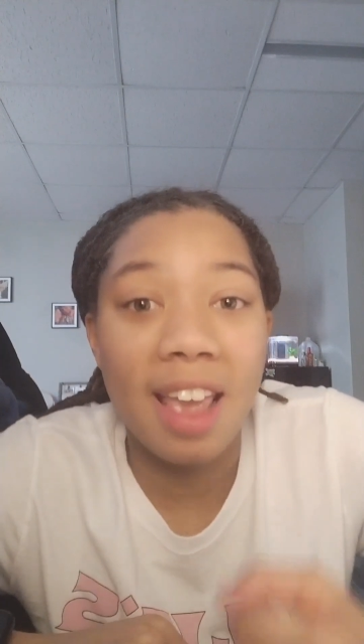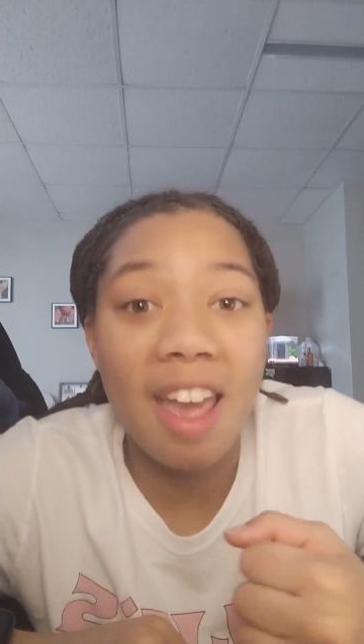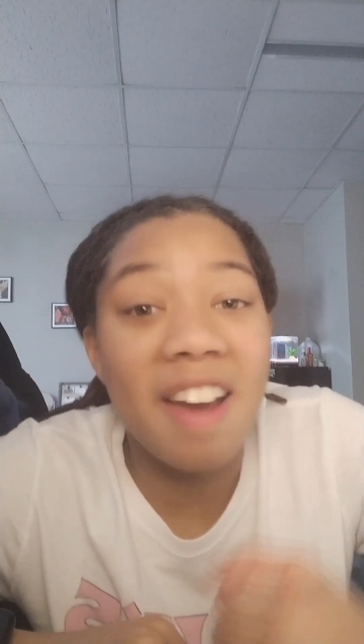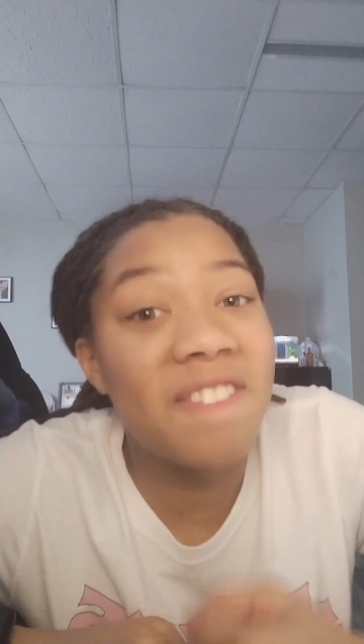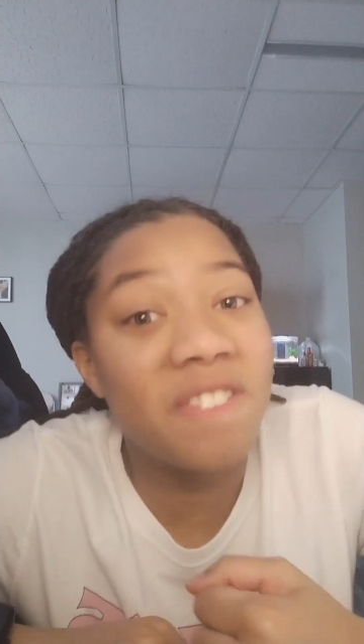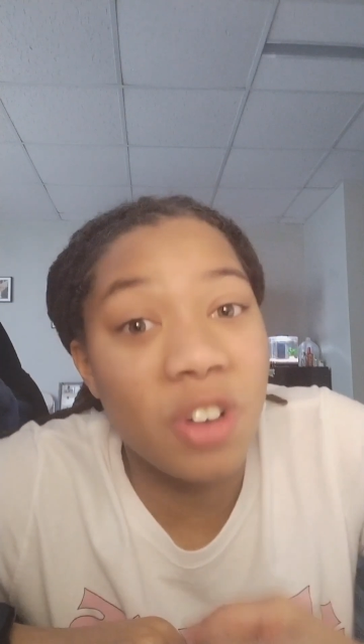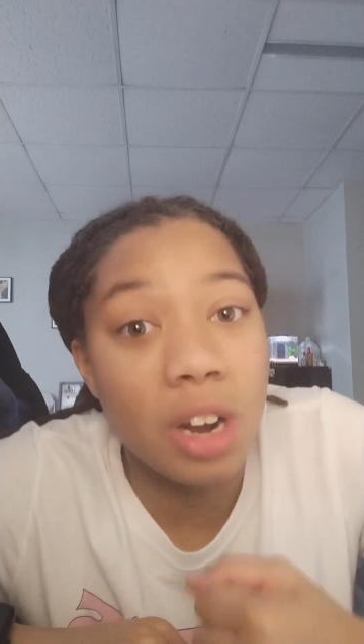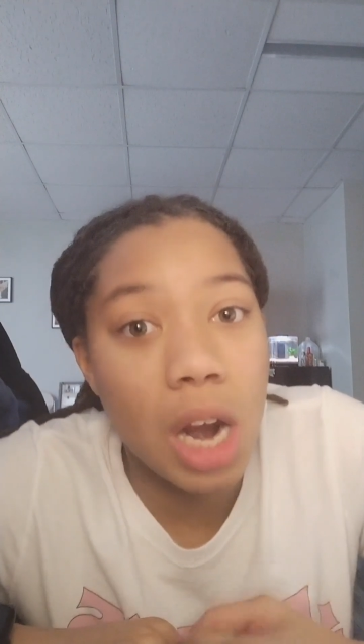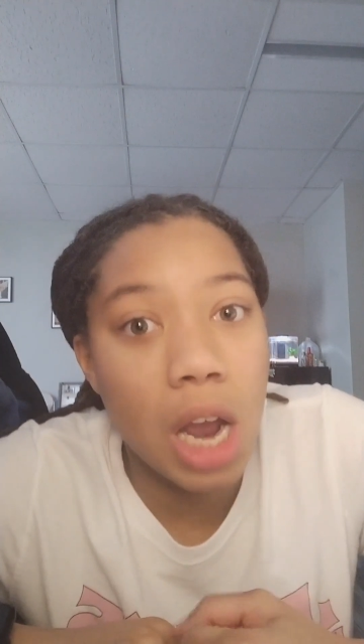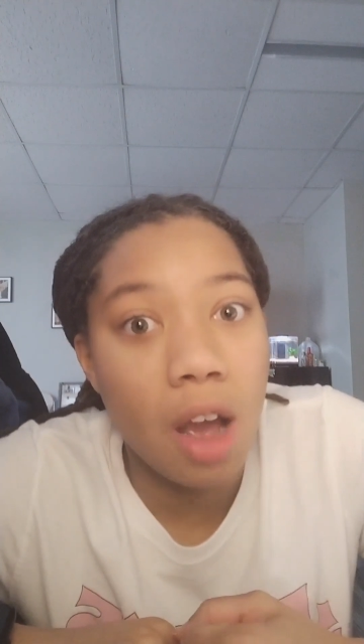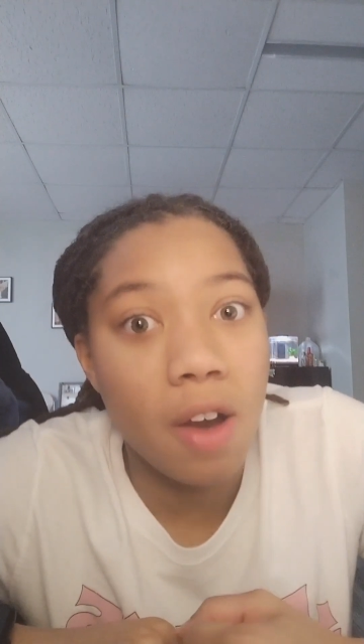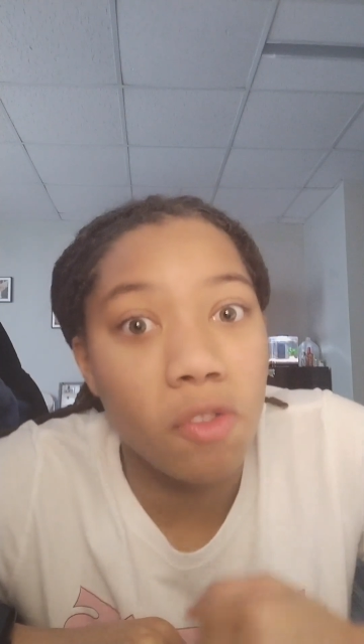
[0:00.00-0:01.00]
every
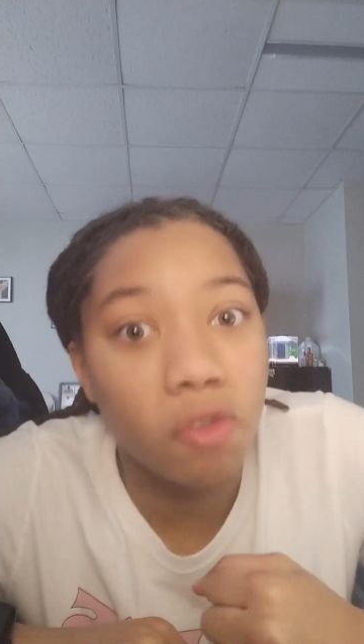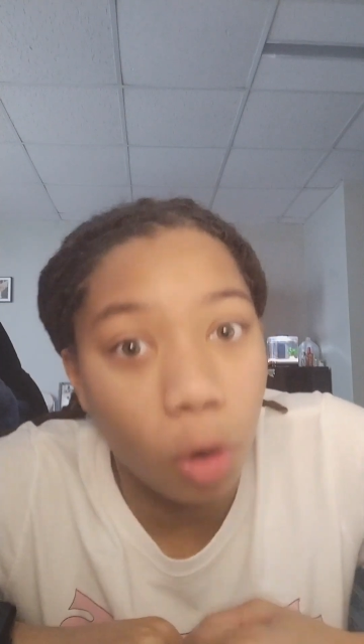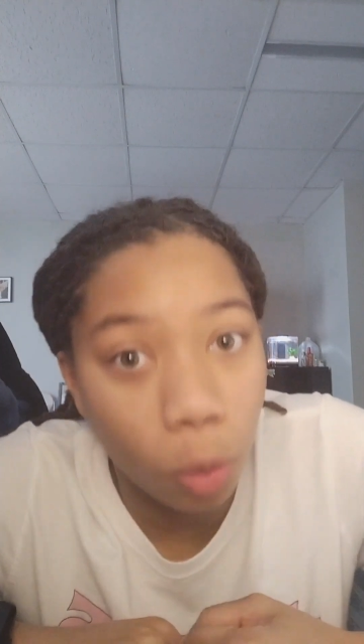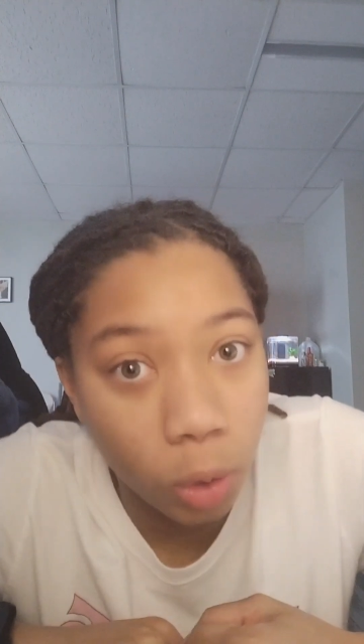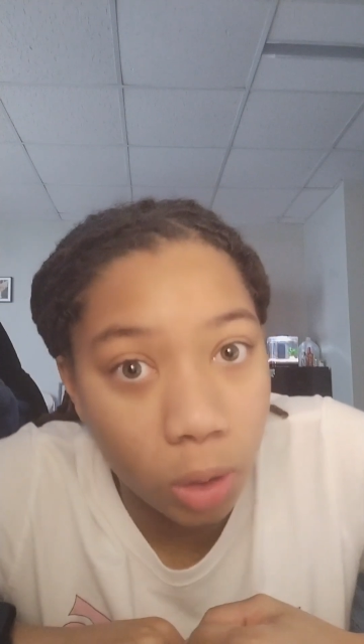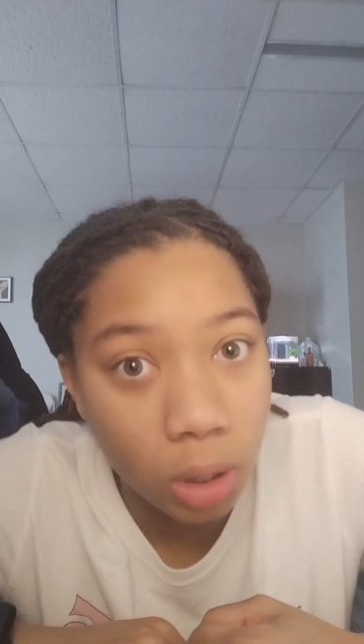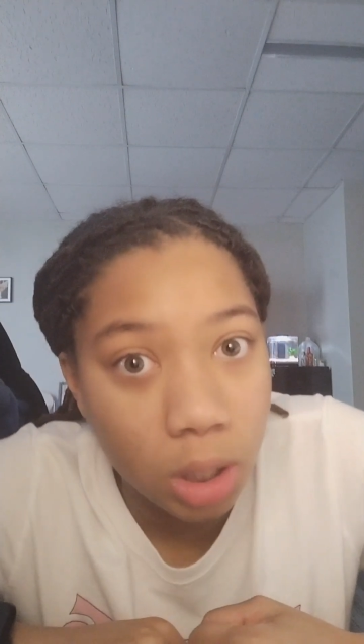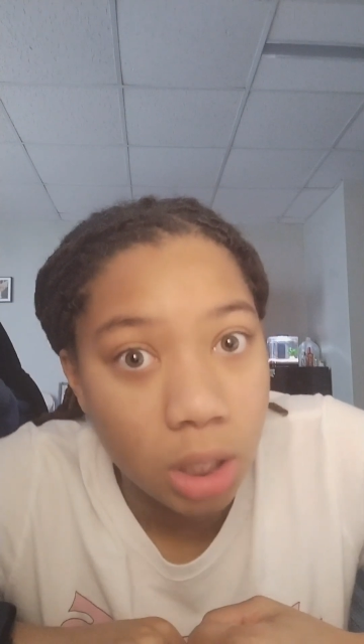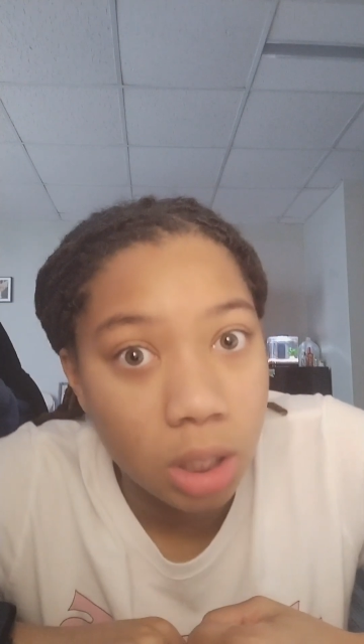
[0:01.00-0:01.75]
folder